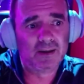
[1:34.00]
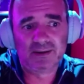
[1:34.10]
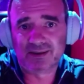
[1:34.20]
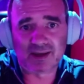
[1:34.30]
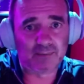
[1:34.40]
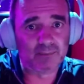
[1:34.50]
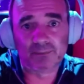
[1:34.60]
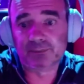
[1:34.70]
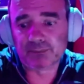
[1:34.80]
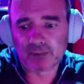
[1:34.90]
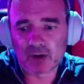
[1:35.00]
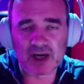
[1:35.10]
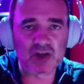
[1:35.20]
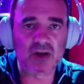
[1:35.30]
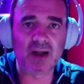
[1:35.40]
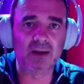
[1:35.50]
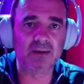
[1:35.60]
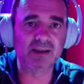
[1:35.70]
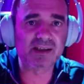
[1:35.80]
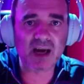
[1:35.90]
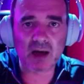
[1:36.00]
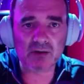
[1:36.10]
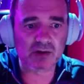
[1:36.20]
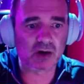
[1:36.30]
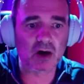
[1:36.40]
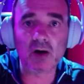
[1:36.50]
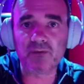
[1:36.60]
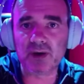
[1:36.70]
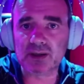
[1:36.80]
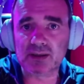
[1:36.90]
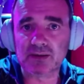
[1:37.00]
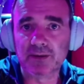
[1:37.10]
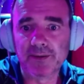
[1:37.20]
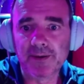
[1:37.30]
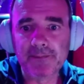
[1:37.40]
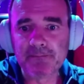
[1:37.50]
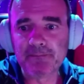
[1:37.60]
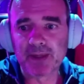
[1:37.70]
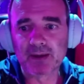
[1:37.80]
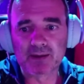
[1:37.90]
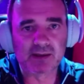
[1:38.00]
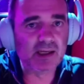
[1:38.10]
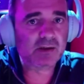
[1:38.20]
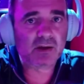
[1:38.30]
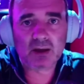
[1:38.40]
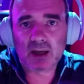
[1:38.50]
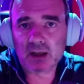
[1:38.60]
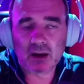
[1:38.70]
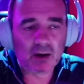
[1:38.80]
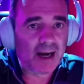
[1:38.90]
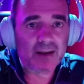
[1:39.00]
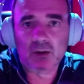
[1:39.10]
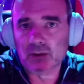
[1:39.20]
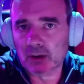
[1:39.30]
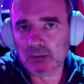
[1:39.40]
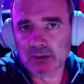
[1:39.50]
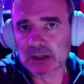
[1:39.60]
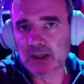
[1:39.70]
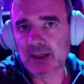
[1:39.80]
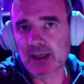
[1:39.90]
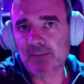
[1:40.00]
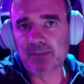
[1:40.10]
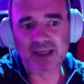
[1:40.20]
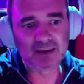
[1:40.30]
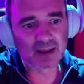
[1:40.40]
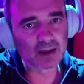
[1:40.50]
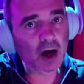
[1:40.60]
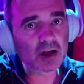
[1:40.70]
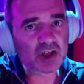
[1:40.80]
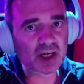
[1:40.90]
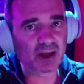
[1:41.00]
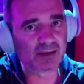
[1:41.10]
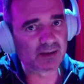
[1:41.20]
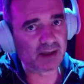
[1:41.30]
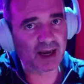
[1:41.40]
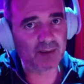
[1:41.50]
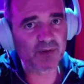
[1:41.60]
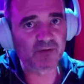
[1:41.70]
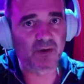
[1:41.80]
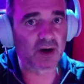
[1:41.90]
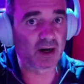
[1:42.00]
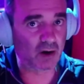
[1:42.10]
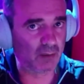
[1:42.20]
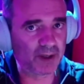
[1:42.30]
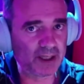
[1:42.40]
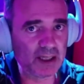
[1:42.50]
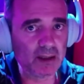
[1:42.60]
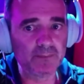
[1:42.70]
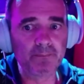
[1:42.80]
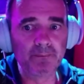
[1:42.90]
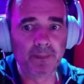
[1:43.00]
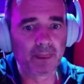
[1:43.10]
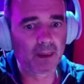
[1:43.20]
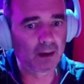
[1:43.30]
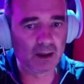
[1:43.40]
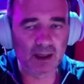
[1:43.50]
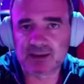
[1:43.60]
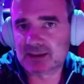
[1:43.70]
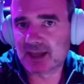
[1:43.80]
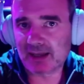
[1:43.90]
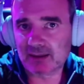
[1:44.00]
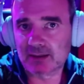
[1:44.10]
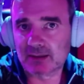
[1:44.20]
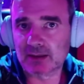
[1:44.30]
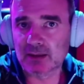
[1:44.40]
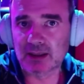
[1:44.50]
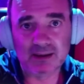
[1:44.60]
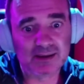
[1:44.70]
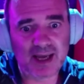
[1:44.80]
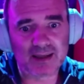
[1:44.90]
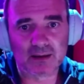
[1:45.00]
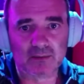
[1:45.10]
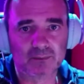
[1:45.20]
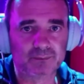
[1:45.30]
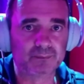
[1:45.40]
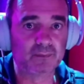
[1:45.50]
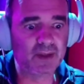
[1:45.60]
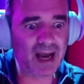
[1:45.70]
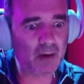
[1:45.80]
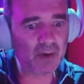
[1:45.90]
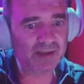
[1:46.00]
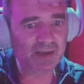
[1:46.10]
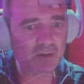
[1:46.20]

some occasional discounts or offers seasonal or i don't know but the logical steps for a company it's that uh, it's that now it's a